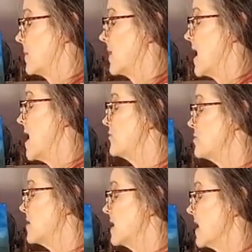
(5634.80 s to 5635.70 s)
I have to
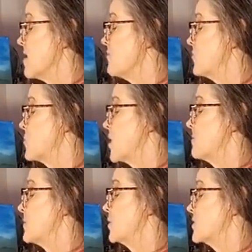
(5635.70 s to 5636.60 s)
be careful where I'm
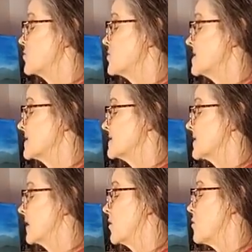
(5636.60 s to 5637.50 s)
putting trees because
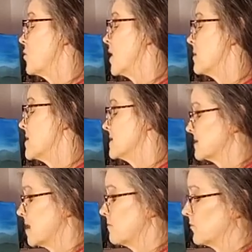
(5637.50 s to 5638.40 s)
I don't want to mess
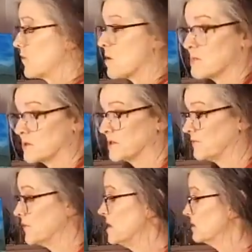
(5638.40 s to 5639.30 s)
up farmers'
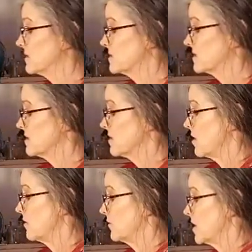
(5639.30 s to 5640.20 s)
fields
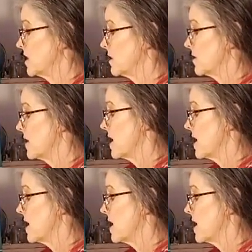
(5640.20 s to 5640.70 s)
over here.